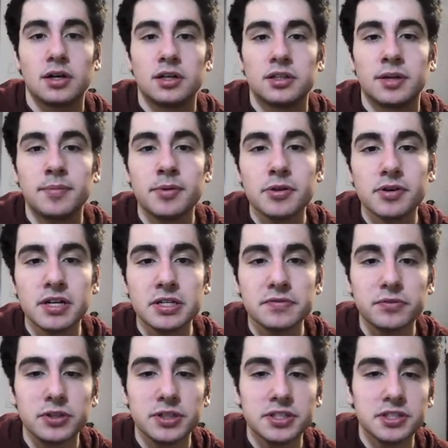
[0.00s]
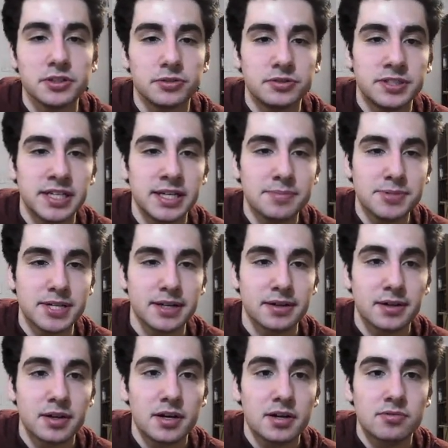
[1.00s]
Number 342 DMT.
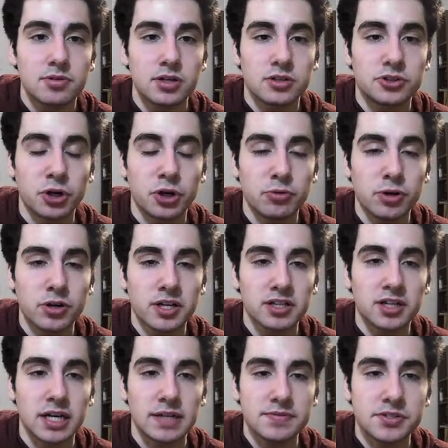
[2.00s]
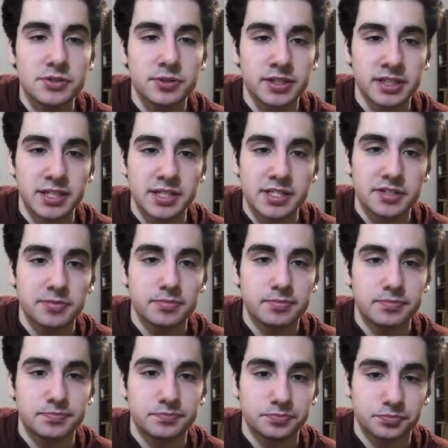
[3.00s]
Joe Rogan loves doing this.
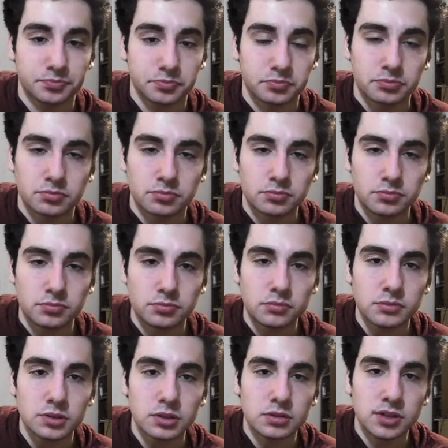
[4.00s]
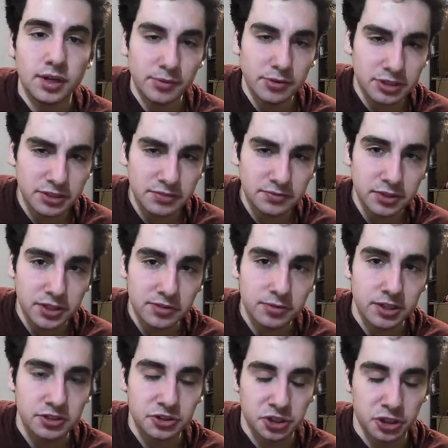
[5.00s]
Number
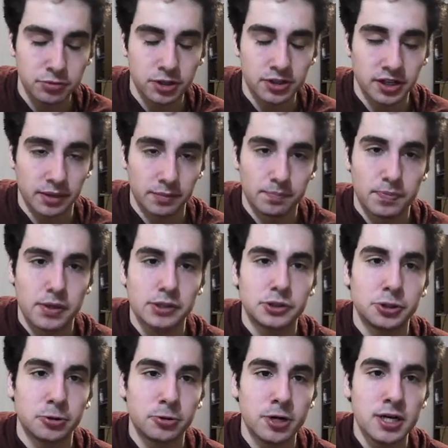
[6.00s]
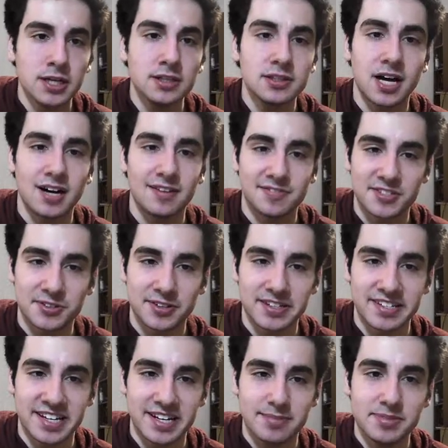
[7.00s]
341 Joe Rogan. Joe Rogan loves doing
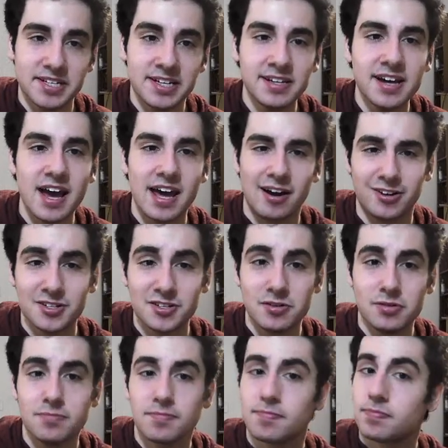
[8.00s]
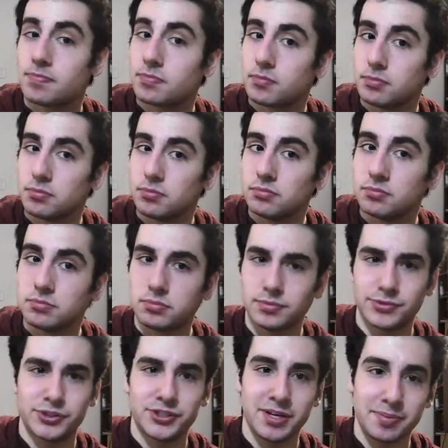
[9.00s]
DMT and also
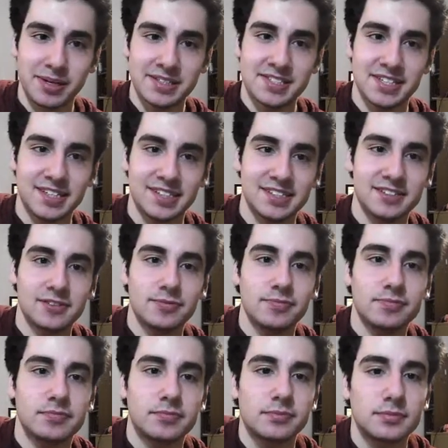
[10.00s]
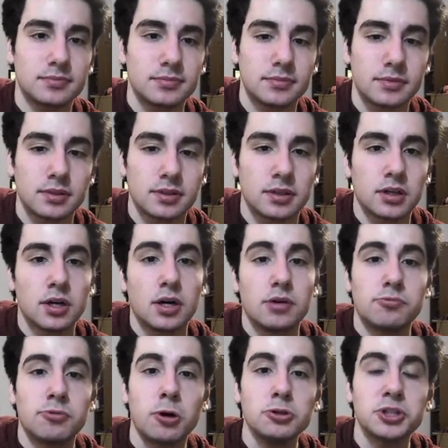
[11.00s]
chimpanzees.
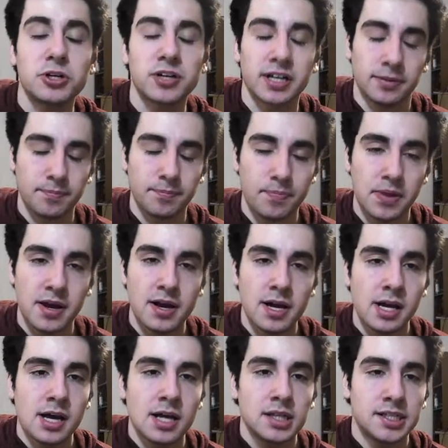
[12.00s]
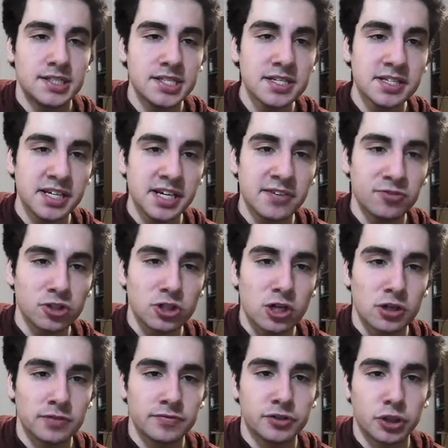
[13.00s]
Rojogan. This is the evil
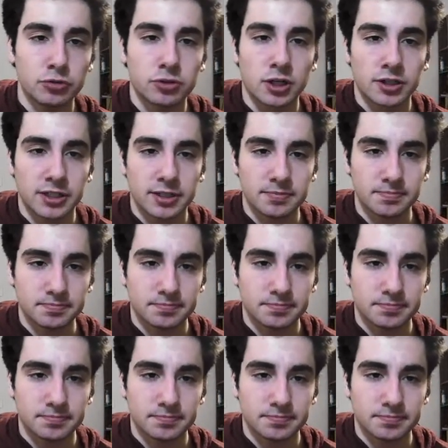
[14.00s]
clone of Joe Rogan.